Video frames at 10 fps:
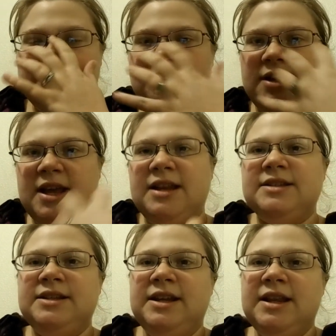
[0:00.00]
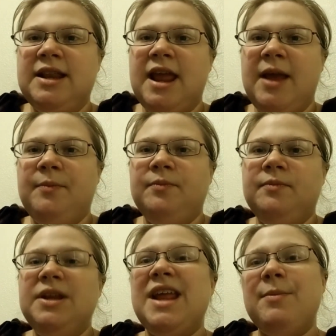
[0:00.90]
the kid doesn't need to
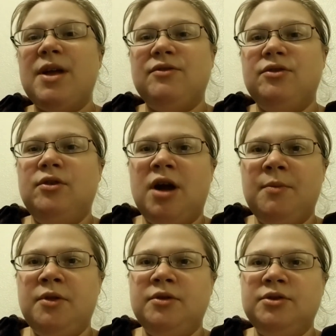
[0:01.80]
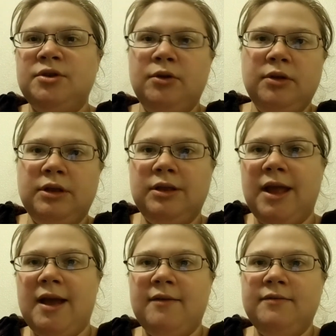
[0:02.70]
be named after their godmother to know that they
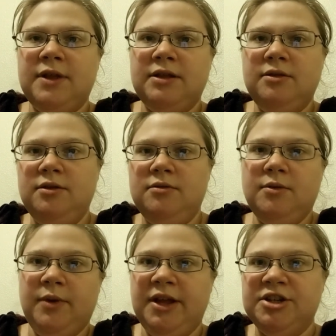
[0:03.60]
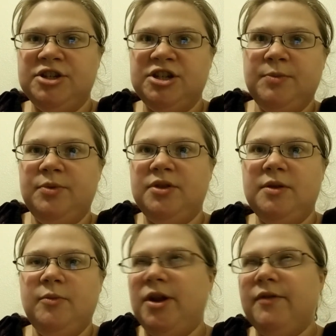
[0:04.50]
have a relationship with
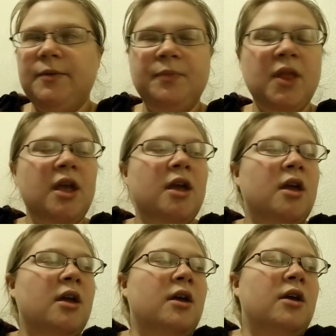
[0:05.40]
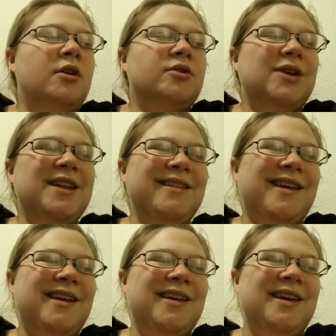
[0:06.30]
whatever. So he didn't
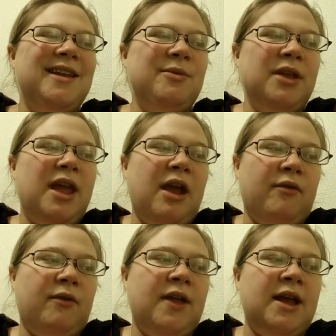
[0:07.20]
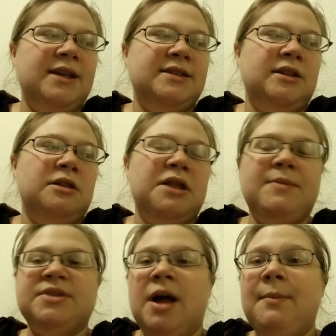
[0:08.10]
really care for that. He said the
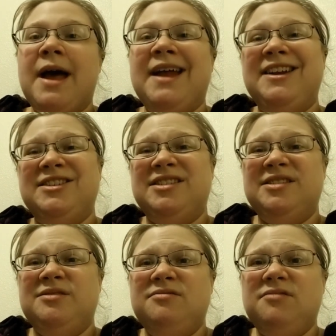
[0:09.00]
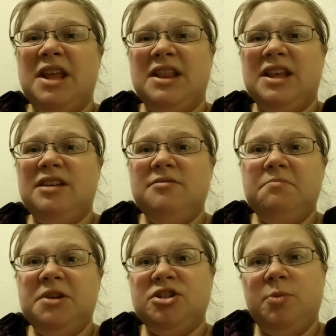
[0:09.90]
name's not bad. He just doesn't think that
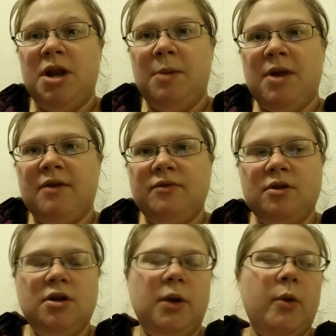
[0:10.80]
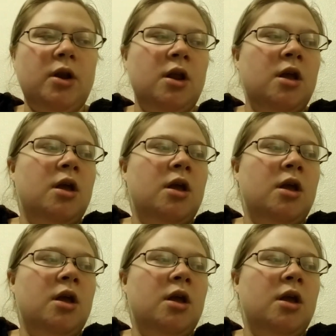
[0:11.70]
it should be named after anyone.